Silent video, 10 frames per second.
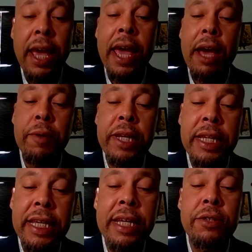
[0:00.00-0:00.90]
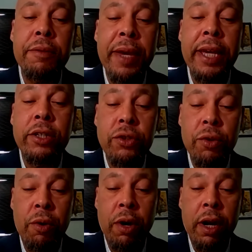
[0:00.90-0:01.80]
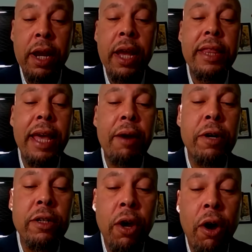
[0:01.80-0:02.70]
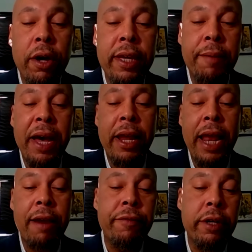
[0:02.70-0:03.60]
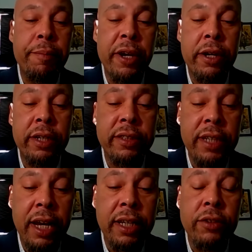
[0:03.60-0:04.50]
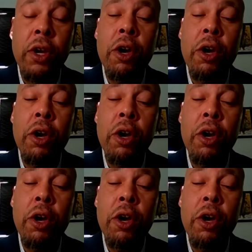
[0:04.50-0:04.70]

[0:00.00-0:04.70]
And we need to make sure that we're talking about African-American studies,